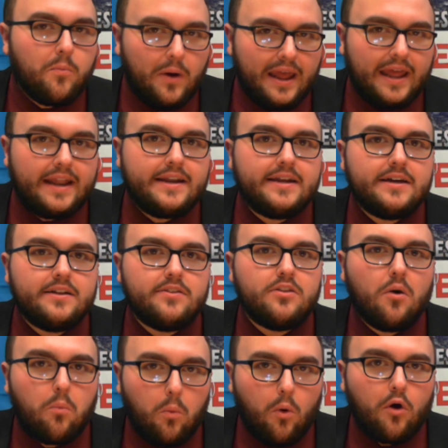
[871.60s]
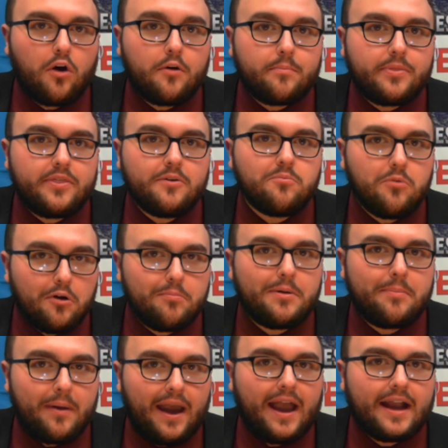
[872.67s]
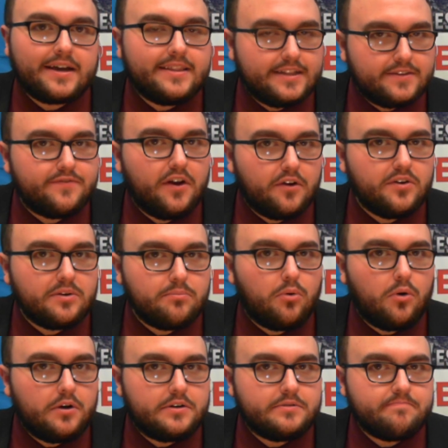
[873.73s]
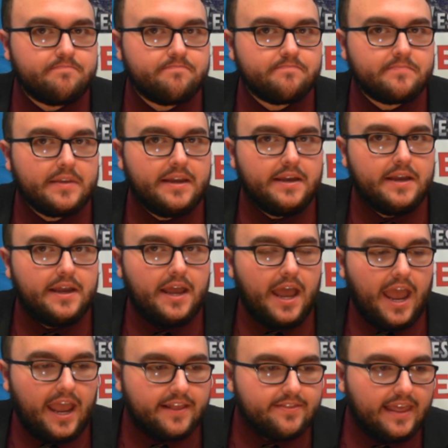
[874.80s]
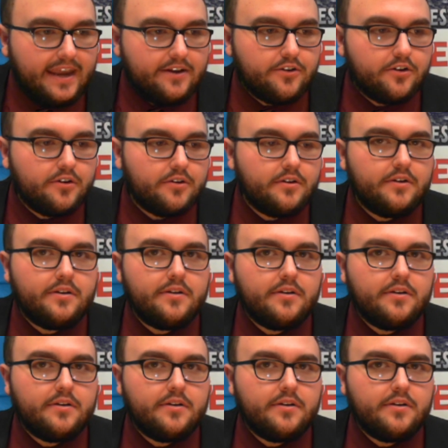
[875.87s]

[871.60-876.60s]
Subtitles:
when the warmth will be back. That's very important. And later,